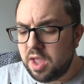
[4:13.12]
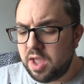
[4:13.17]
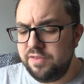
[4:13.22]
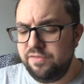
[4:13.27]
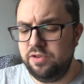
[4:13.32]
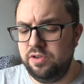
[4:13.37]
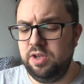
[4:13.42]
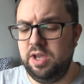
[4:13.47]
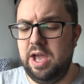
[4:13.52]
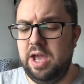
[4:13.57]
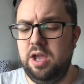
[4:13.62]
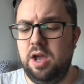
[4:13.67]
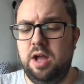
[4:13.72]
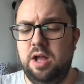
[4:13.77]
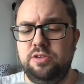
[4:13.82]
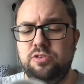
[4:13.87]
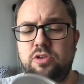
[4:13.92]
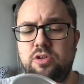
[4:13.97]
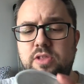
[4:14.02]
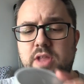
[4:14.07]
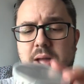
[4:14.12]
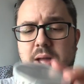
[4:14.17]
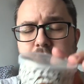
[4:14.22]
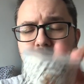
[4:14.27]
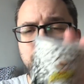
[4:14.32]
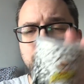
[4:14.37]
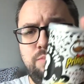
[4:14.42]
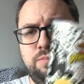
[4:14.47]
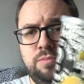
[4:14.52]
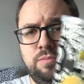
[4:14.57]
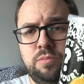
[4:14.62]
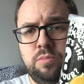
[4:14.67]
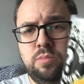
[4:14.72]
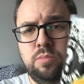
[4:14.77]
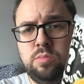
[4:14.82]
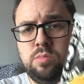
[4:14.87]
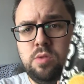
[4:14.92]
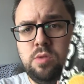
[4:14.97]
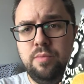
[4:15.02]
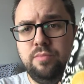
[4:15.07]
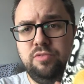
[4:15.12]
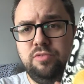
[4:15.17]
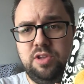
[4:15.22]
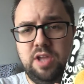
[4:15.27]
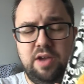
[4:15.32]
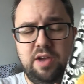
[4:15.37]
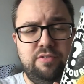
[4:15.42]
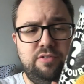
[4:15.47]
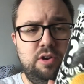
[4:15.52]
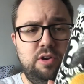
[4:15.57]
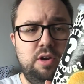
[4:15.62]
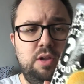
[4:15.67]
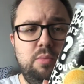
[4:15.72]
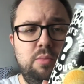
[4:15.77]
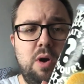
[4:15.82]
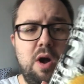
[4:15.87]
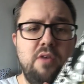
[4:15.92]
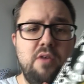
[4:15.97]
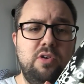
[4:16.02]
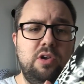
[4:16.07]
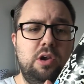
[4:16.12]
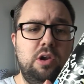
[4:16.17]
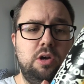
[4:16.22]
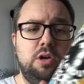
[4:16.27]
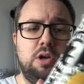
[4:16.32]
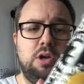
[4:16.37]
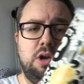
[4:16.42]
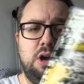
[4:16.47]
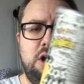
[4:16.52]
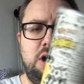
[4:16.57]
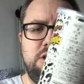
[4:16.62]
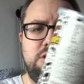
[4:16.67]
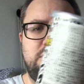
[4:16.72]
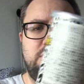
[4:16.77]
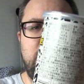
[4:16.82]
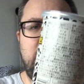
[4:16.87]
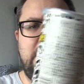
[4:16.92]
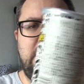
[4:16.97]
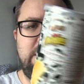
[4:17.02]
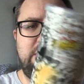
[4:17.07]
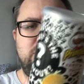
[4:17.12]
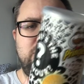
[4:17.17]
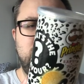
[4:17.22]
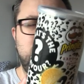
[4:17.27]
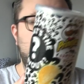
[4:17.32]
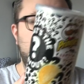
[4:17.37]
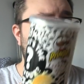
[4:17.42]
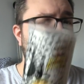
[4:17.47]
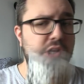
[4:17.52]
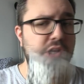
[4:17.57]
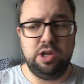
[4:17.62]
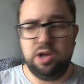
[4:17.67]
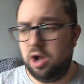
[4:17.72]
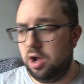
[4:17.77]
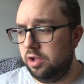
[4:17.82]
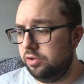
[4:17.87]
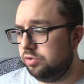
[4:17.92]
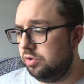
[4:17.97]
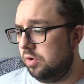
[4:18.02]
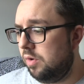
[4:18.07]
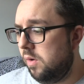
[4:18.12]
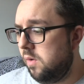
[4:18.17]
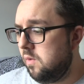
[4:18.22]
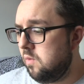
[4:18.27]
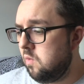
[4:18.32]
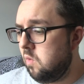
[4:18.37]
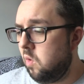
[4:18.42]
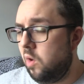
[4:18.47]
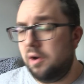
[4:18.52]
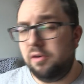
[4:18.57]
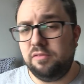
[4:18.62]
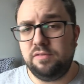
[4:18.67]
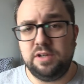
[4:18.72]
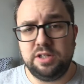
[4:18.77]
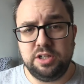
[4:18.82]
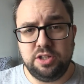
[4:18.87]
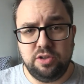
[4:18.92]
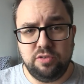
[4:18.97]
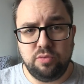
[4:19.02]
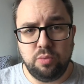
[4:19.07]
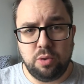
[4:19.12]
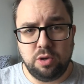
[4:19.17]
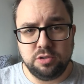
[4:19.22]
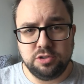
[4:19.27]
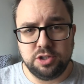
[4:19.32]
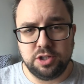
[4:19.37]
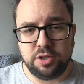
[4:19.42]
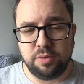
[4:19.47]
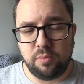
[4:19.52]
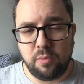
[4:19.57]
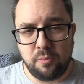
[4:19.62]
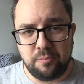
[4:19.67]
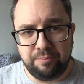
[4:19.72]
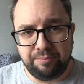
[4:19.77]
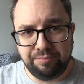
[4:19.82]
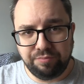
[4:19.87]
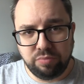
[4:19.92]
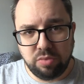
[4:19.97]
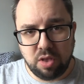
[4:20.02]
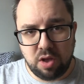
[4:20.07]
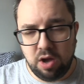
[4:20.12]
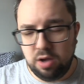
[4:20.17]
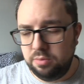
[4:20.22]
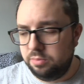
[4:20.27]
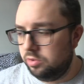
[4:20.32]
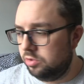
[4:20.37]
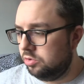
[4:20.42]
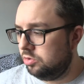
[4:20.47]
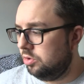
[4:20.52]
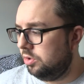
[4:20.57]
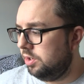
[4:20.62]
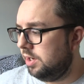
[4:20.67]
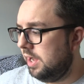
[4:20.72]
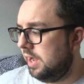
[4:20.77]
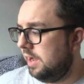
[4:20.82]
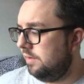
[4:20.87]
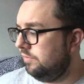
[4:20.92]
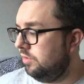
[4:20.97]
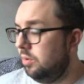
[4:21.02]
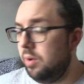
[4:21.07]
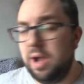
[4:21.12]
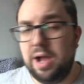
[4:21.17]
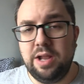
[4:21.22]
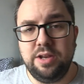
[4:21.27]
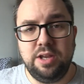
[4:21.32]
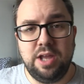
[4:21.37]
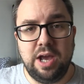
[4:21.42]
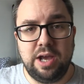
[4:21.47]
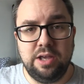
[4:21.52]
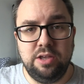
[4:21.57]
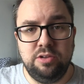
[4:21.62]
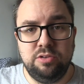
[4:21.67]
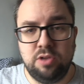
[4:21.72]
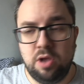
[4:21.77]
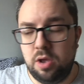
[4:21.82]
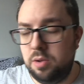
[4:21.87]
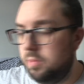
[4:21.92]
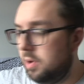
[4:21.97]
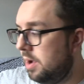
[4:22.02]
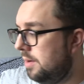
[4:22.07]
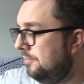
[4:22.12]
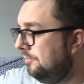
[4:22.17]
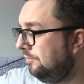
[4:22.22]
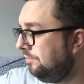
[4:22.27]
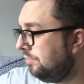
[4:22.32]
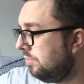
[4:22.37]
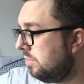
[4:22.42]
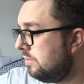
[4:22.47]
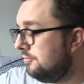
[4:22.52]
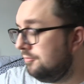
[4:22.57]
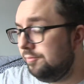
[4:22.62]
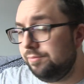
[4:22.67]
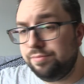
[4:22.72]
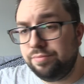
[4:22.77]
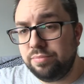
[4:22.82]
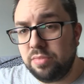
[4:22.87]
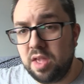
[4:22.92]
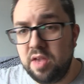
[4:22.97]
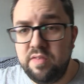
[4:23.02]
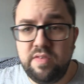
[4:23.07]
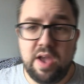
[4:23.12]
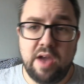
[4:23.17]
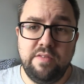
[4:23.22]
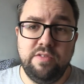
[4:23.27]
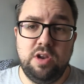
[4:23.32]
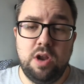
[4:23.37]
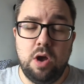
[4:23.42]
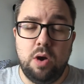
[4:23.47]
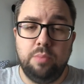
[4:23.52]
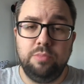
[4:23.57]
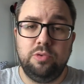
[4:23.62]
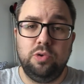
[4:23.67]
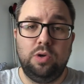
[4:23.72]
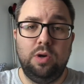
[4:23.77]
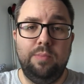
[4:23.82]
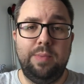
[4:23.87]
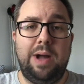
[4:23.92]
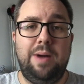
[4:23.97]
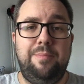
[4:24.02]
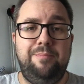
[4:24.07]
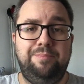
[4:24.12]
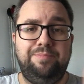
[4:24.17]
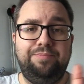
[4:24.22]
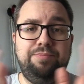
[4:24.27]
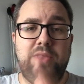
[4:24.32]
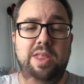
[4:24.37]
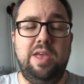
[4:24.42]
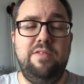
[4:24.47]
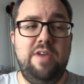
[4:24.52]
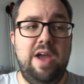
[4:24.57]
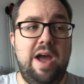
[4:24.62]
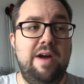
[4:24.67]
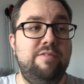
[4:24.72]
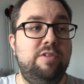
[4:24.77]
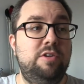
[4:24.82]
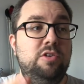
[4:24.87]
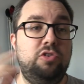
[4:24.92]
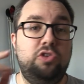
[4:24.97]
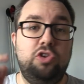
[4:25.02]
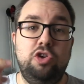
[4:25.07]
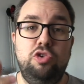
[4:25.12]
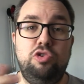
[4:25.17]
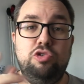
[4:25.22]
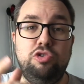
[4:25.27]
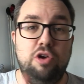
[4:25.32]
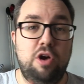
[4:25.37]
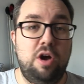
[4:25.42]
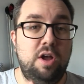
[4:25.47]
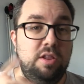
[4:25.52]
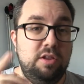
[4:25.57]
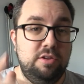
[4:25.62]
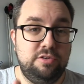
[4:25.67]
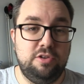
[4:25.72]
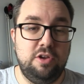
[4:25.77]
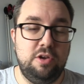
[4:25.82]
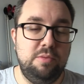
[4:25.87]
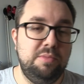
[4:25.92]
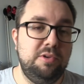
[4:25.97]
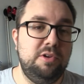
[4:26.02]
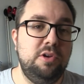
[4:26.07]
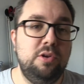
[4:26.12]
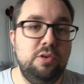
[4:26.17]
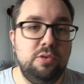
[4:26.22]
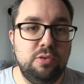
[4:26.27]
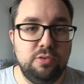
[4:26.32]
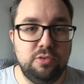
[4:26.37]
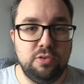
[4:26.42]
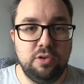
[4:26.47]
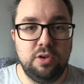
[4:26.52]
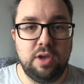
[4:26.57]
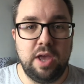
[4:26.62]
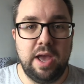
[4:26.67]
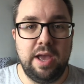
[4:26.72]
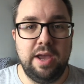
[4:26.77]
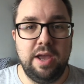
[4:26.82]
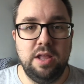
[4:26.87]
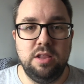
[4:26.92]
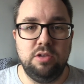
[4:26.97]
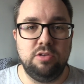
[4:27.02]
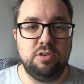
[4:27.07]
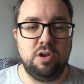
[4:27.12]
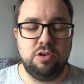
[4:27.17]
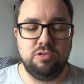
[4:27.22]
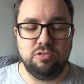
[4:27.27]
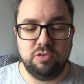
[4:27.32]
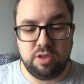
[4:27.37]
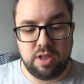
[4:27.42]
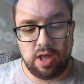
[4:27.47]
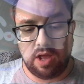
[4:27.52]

If you can get your hands on them, definitely worth a look, guys. That is really nice. Thank you for watching. Hope you enjoyed it. Have you had yakisoba? If you have, you know what I'm talking about. If you haven't, do try the soba noodles you can get in this country.